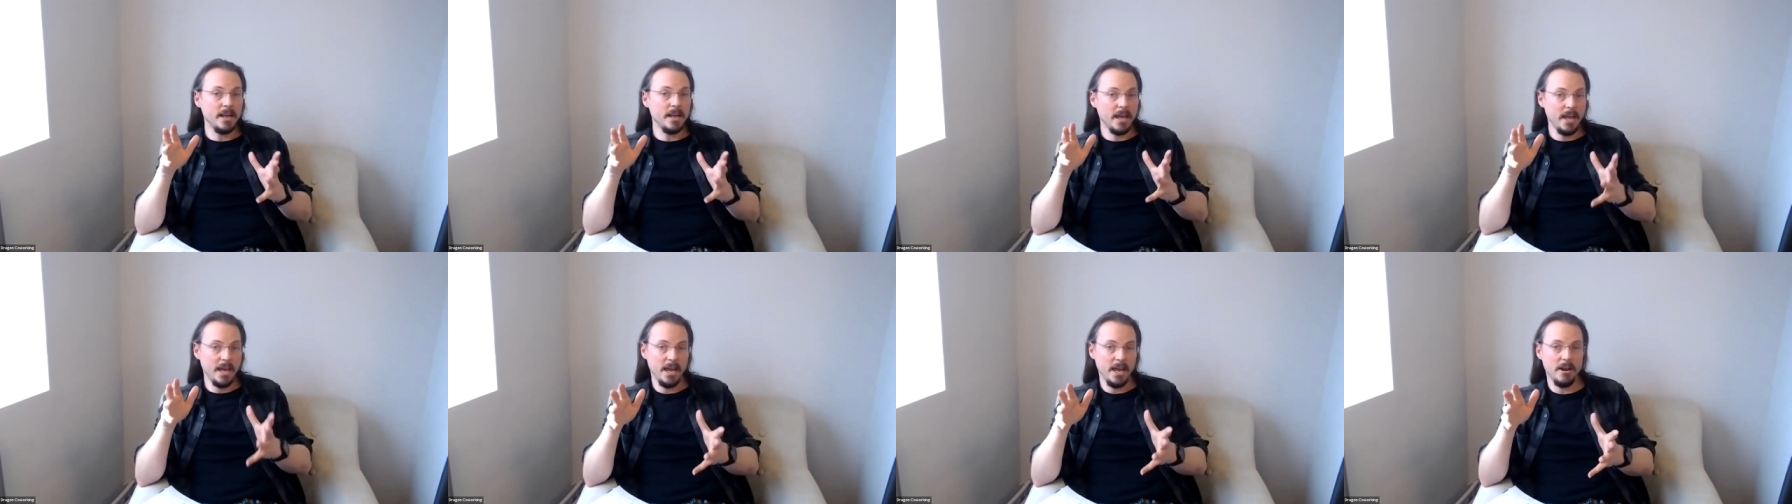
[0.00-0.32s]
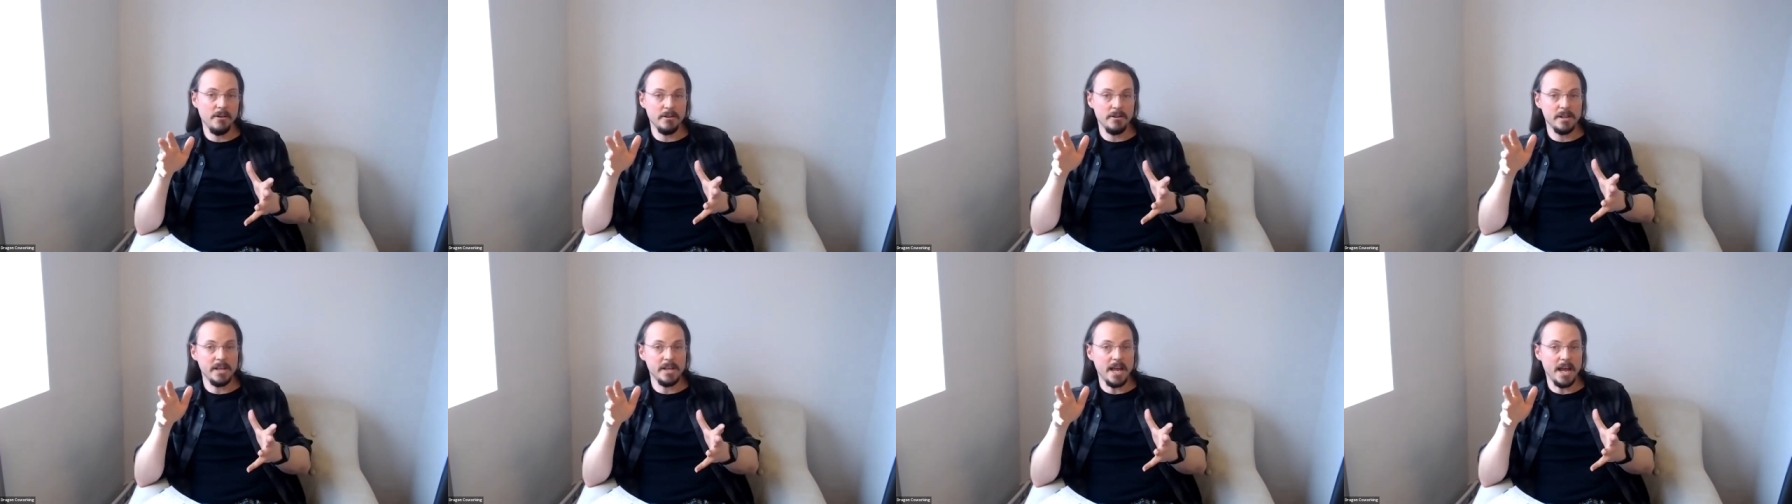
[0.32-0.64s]

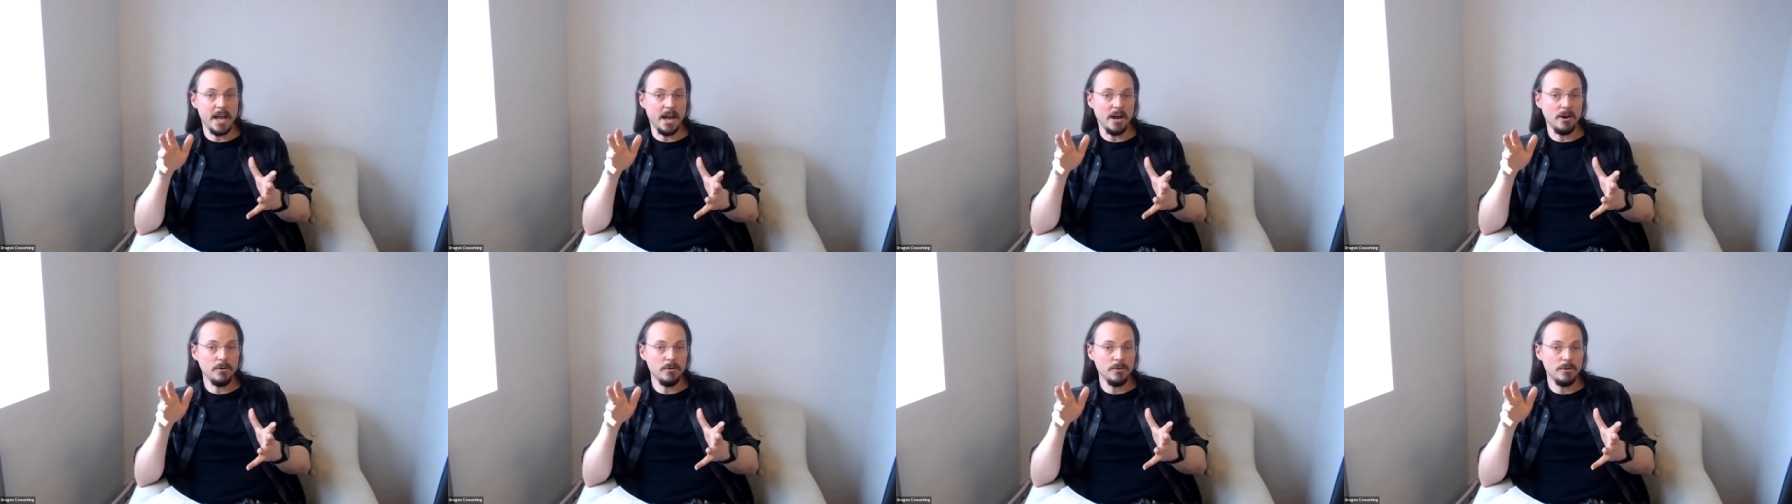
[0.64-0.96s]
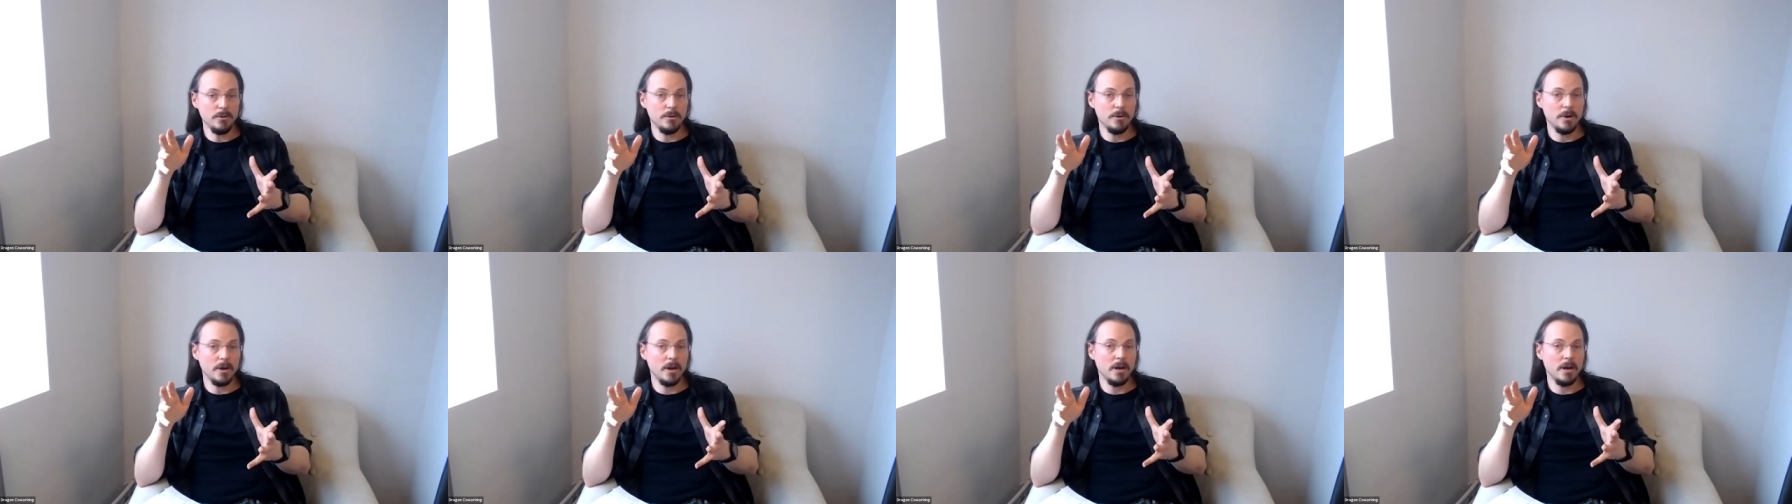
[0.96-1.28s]
here and now.
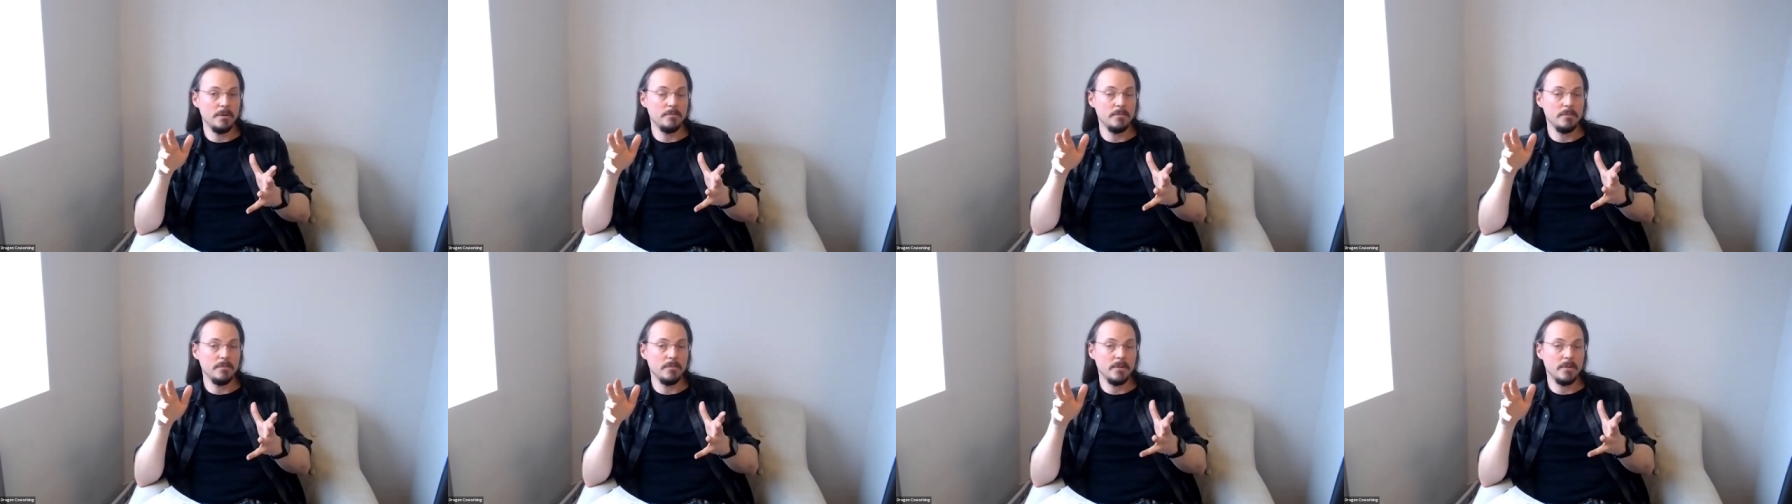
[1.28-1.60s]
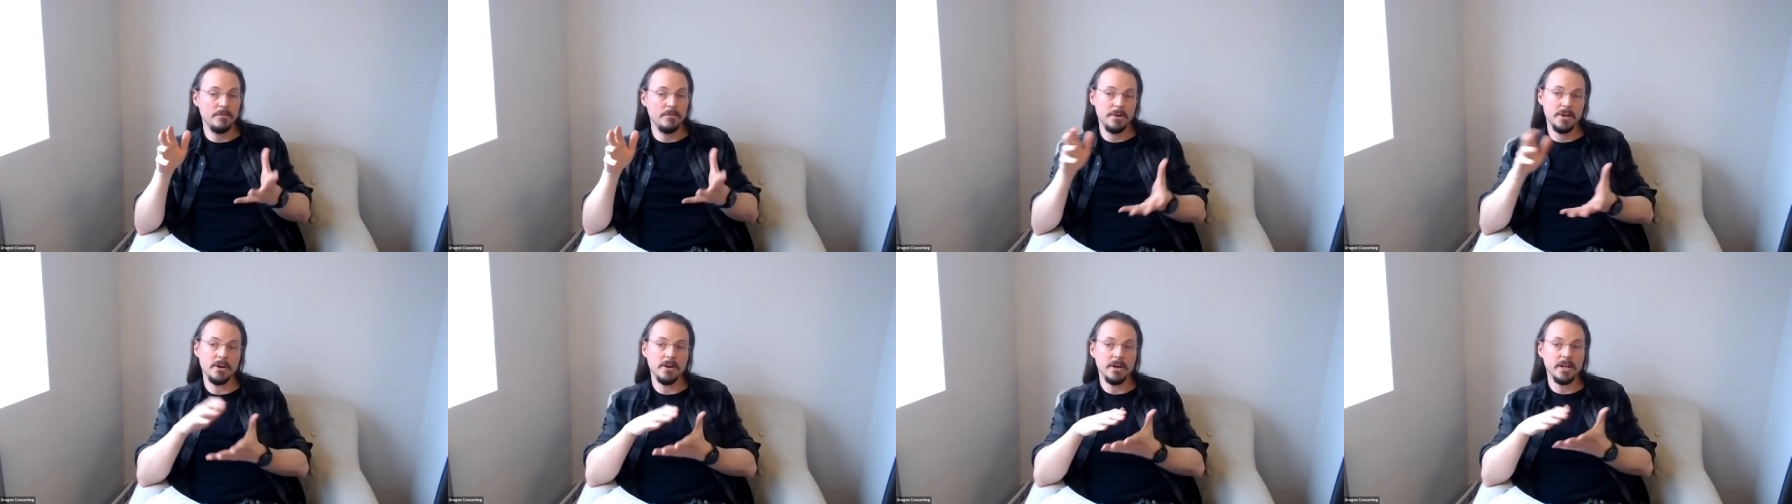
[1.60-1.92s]
Have
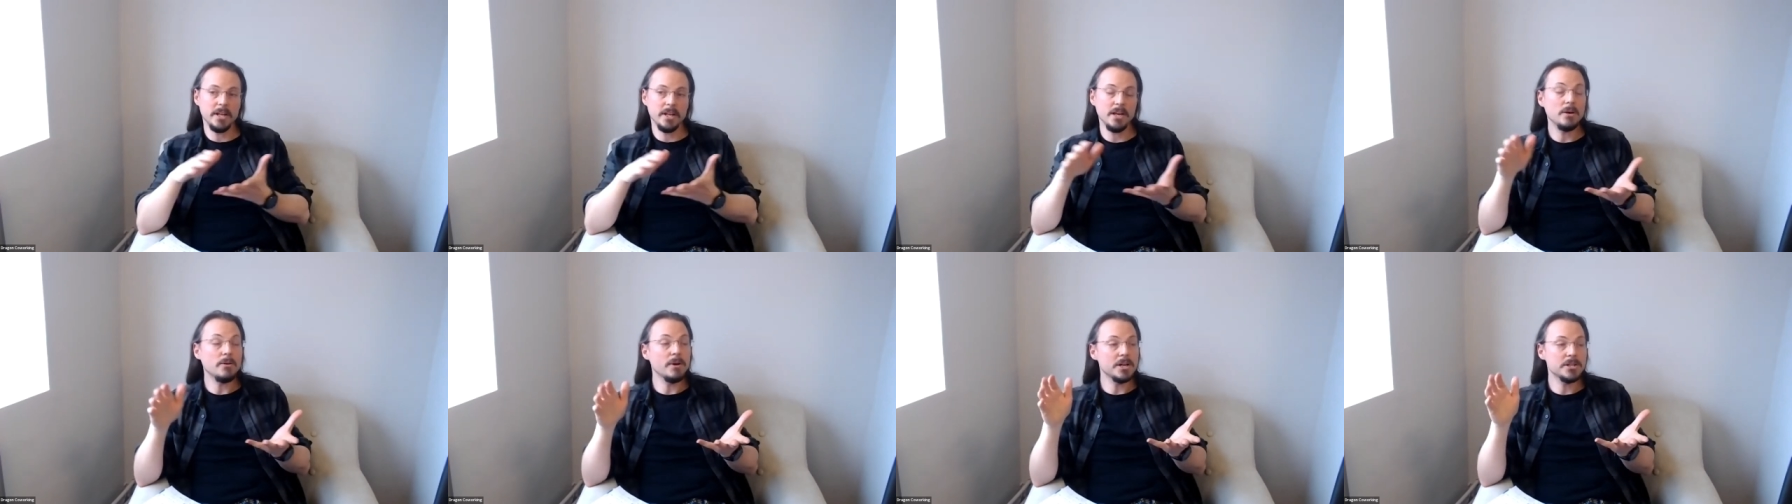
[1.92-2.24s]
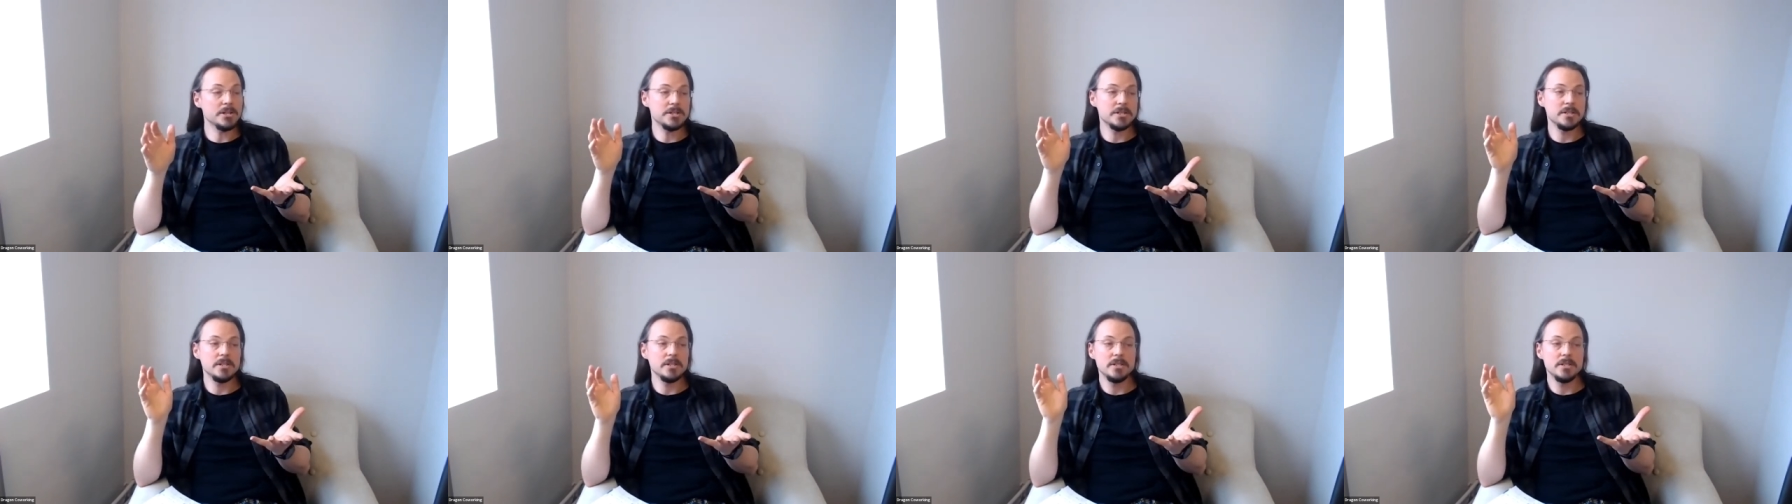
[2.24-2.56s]
we got any questions?